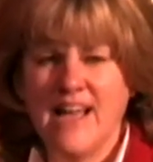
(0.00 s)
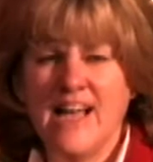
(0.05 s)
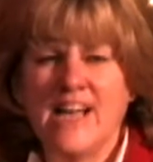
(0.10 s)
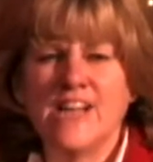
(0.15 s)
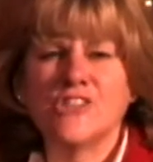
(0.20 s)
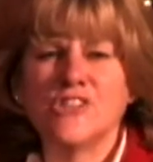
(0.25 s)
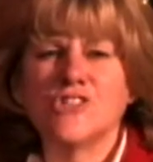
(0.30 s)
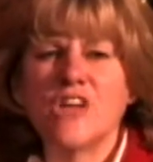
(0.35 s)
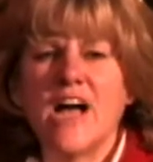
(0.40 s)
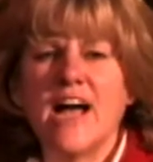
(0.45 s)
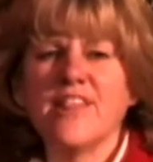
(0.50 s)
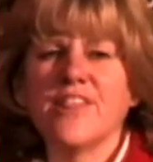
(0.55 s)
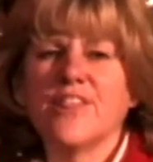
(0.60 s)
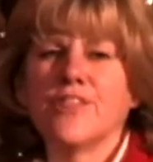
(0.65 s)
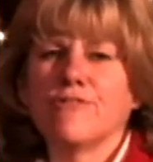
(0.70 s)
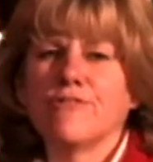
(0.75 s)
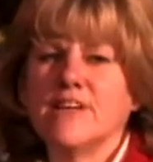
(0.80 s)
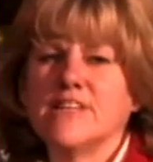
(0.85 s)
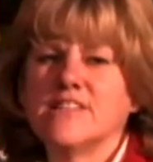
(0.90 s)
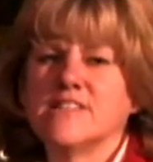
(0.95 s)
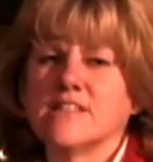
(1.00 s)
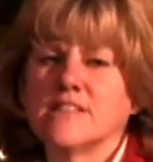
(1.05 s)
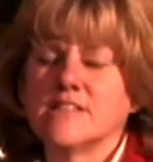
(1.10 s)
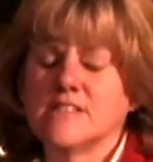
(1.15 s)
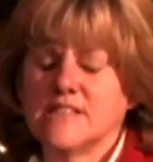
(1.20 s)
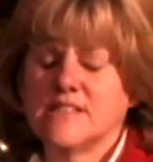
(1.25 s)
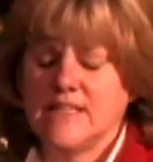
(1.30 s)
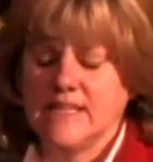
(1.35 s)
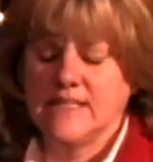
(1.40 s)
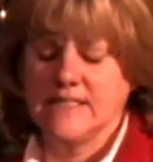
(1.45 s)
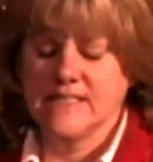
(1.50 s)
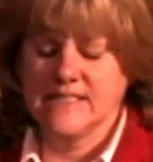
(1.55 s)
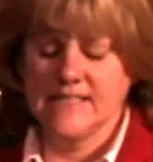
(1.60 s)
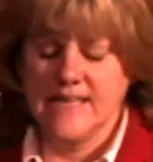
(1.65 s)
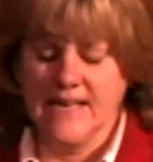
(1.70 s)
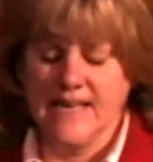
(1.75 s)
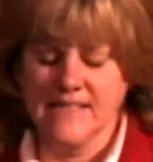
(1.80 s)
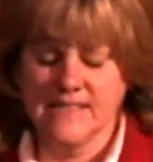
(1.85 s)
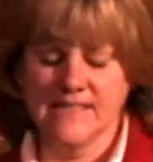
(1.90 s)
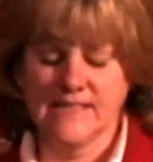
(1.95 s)
John 3:16
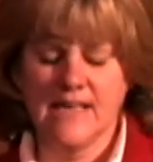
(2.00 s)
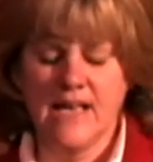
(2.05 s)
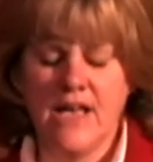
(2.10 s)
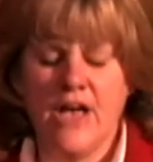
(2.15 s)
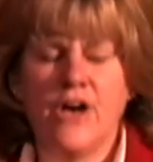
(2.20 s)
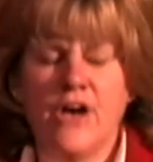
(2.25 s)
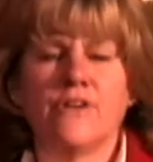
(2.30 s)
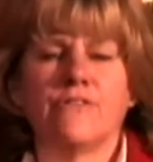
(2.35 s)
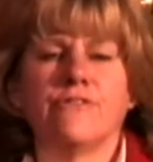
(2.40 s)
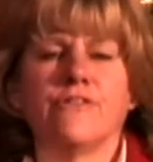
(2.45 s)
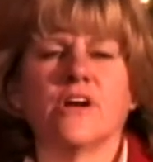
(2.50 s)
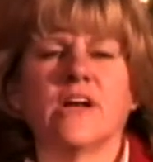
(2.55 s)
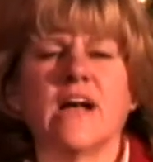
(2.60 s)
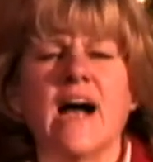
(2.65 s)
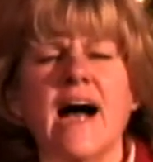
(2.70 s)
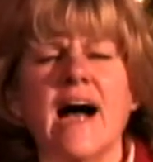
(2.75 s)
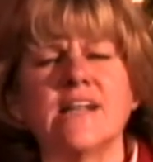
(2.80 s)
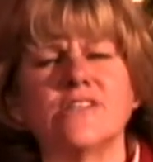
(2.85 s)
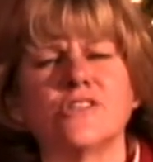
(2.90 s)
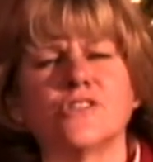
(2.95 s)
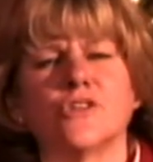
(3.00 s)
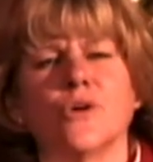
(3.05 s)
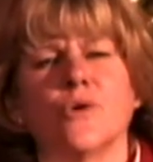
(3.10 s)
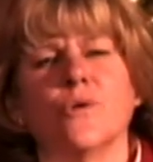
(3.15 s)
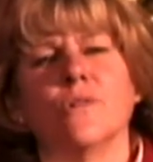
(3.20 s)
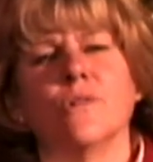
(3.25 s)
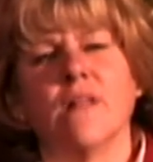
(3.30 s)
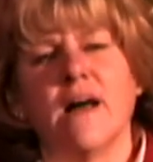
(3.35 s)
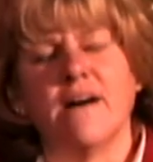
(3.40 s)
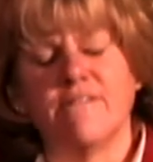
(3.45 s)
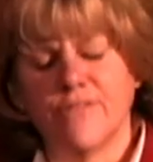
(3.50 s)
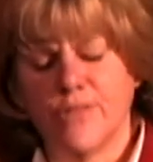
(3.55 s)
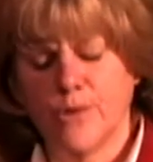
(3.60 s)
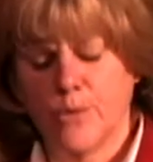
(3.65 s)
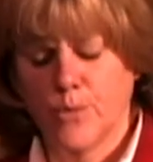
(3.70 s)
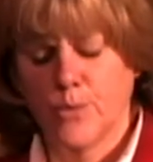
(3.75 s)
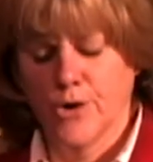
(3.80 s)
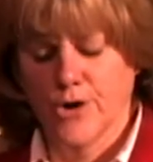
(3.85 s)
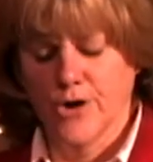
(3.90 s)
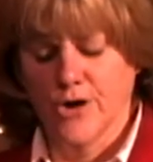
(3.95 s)
says, "For God so loved the
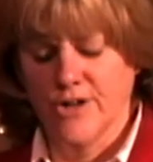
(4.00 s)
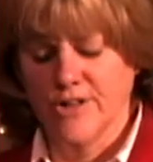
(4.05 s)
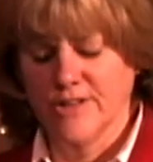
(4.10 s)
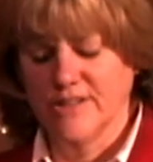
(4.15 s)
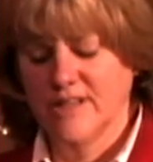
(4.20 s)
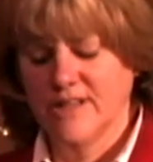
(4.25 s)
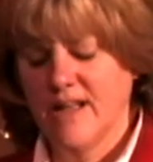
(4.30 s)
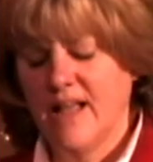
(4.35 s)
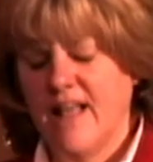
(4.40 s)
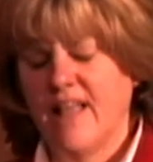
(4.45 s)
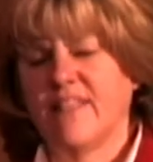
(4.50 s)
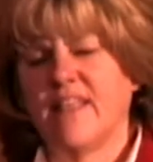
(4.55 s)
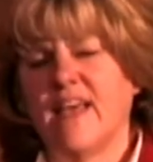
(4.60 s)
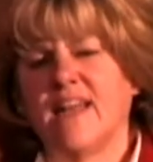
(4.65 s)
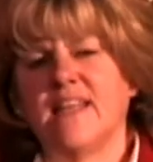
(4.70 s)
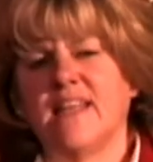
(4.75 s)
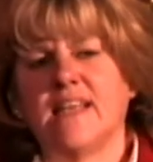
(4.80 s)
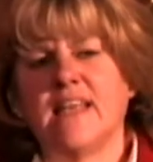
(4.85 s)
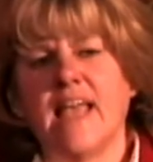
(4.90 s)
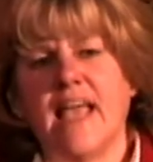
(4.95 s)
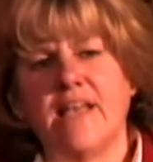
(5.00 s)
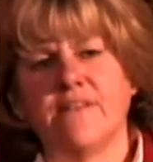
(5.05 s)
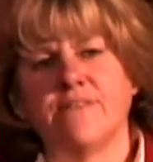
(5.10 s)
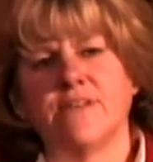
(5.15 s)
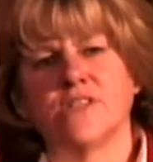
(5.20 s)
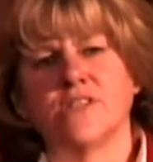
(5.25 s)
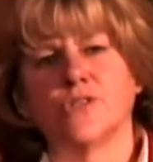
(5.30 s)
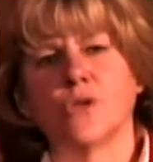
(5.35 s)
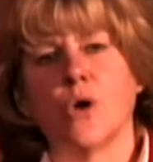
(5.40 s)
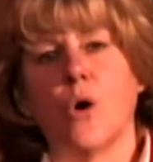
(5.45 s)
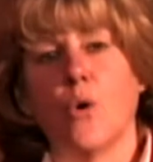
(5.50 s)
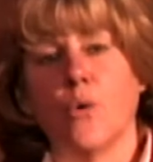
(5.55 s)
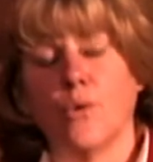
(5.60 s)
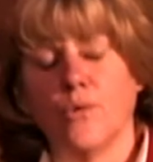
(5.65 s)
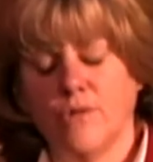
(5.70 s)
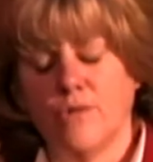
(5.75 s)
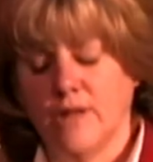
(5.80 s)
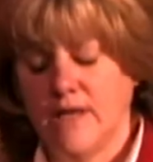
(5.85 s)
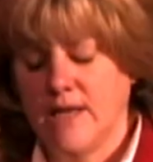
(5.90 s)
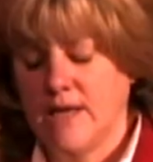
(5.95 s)
world that he gave his
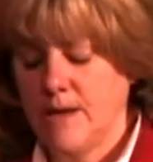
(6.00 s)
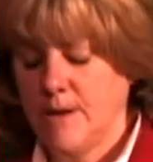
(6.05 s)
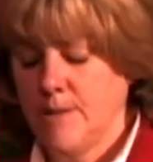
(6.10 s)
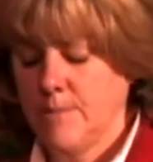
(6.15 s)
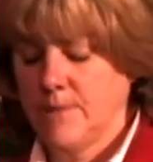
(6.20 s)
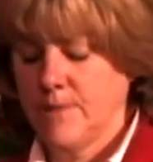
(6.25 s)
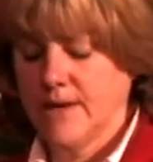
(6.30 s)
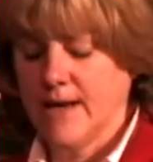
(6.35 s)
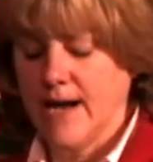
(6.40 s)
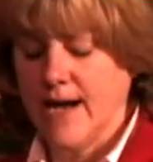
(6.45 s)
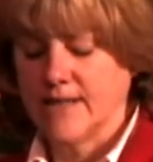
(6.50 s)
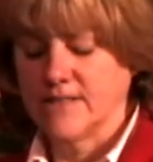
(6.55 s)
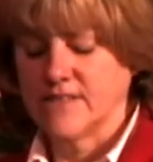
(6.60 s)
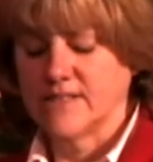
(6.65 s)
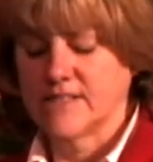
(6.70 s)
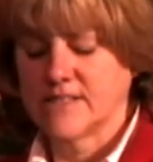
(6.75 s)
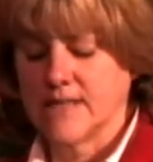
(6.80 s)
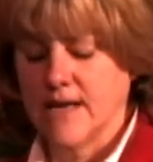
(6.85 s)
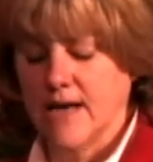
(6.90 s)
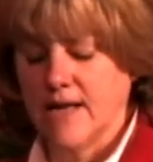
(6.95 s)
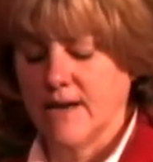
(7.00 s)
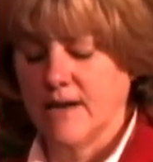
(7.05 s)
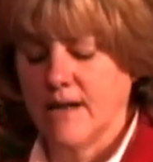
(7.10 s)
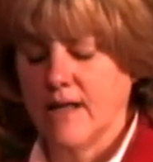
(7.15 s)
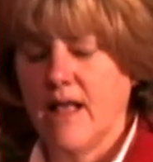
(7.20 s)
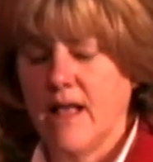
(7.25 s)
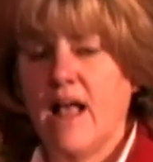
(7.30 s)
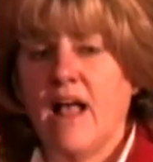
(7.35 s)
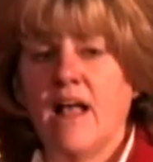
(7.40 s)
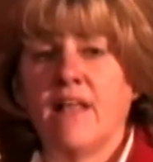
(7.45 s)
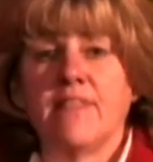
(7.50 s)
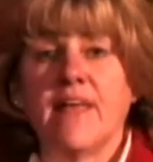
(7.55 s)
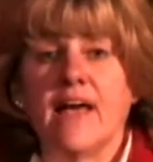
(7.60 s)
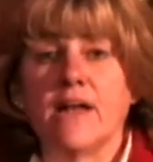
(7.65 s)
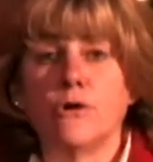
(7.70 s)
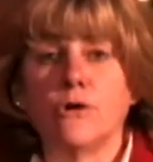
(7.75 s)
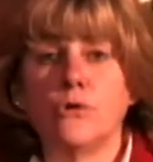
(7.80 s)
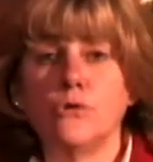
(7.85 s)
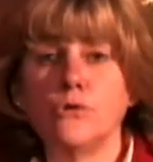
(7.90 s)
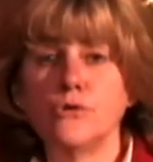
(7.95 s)
only begotten Son, that
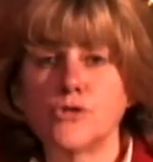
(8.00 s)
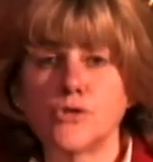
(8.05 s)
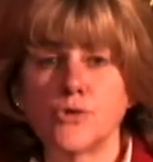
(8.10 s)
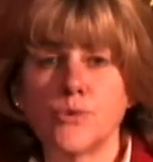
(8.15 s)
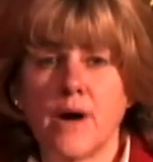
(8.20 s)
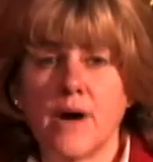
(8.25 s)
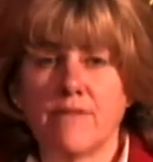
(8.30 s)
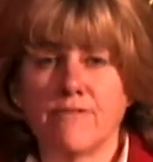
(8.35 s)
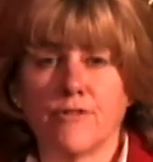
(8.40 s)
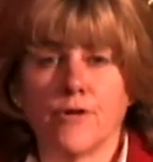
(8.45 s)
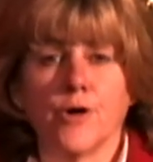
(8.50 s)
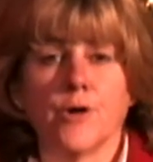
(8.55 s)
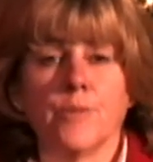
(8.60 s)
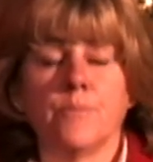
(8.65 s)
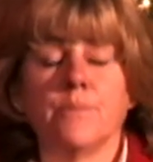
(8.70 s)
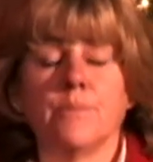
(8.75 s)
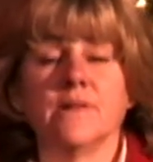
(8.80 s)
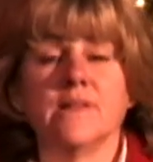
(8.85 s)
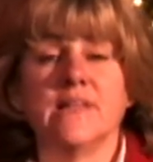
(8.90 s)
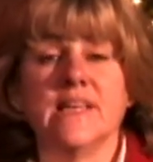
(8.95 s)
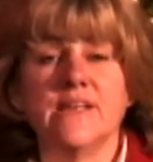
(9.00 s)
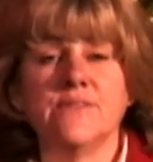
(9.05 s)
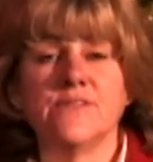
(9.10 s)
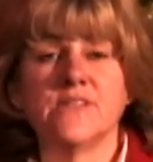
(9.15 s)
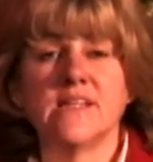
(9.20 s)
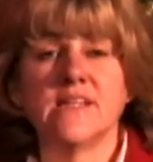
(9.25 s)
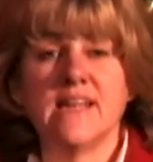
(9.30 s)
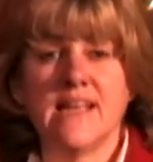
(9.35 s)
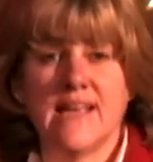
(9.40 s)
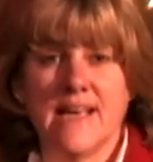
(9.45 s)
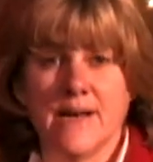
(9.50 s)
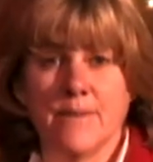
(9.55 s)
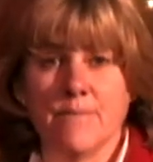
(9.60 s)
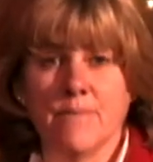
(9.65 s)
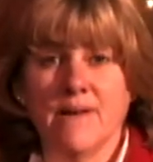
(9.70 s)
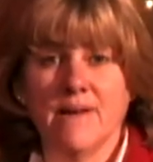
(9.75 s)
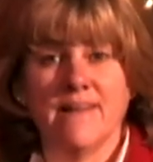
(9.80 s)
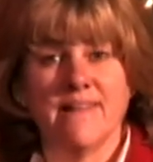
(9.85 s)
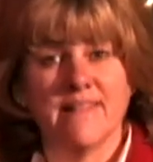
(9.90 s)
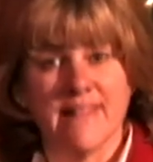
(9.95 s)
whosoever believes in him,
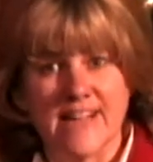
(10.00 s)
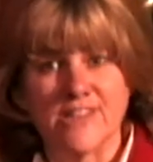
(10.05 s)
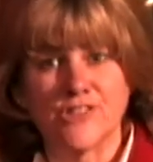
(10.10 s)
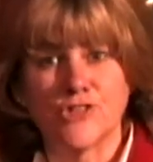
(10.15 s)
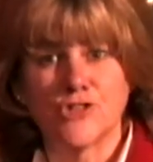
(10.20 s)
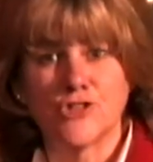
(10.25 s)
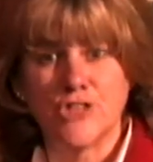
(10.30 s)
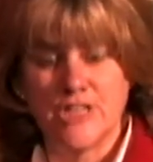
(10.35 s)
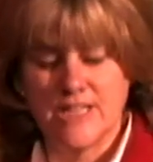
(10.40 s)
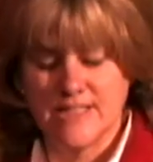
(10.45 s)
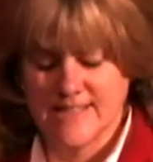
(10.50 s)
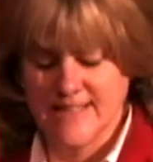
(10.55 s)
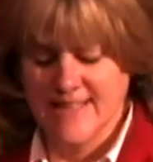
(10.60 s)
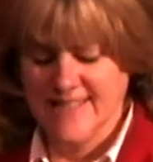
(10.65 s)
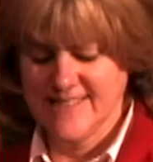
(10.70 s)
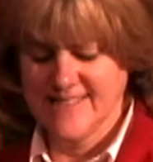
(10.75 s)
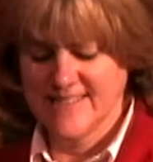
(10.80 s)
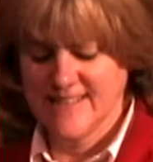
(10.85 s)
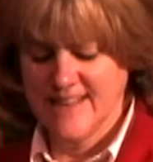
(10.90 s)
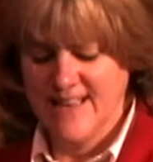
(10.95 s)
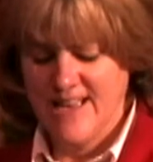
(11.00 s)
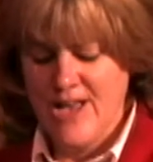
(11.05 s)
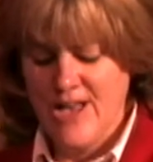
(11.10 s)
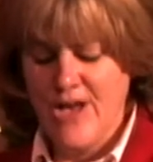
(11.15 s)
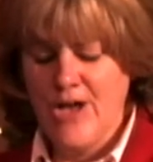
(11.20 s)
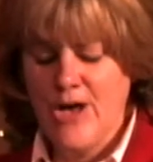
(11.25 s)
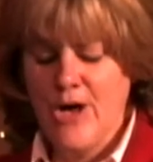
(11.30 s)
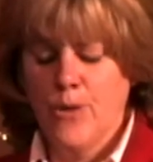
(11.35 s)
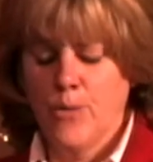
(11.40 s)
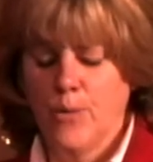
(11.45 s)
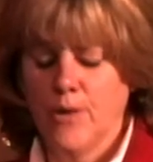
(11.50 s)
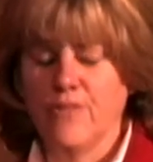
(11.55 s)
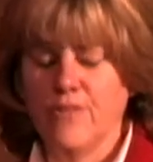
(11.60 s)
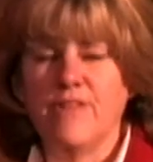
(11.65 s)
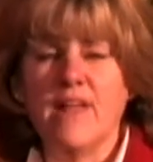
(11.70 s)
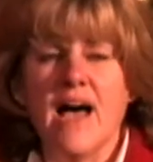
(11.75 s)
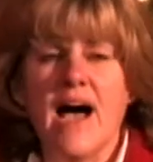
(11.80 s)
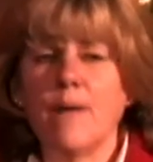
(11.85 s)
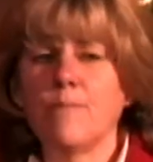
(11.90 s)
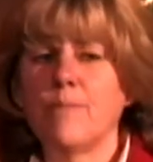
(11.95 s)
that's Jesus, will
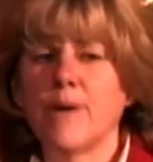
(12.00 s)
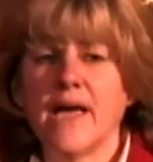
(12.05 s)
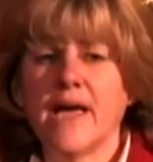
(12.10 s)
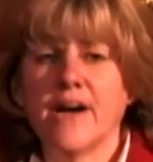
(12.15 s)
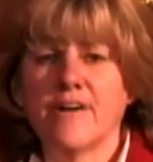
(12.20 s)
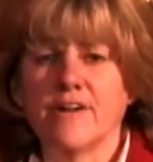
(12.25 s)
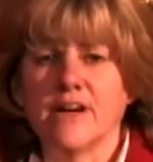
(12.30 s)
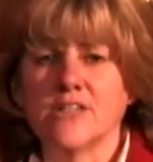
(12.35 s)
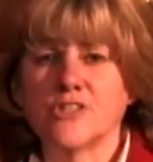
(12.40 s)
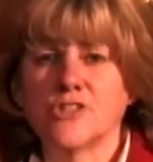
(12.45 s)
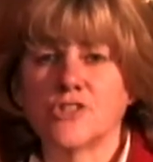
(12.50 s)
not perish.